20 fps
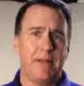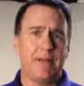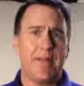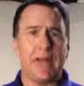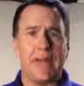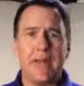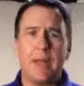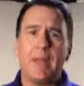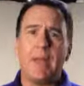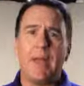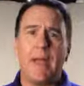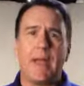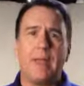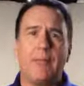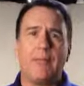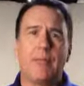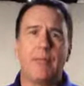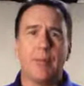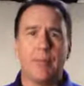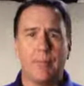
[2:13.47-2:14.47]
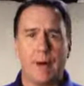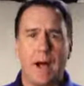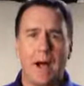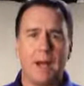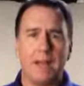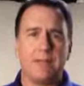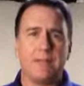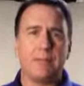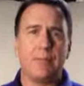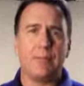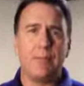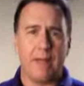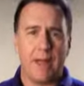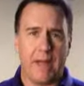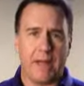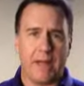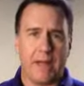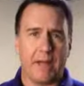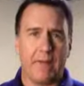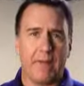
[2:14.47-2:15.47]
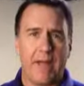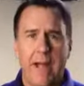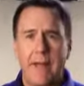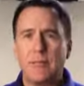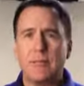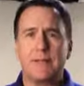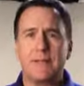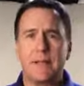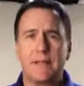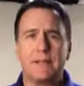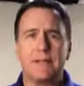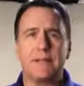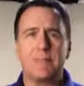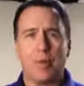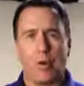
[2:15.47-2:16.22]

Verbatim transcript: that emanate from the minds and planning of advertising,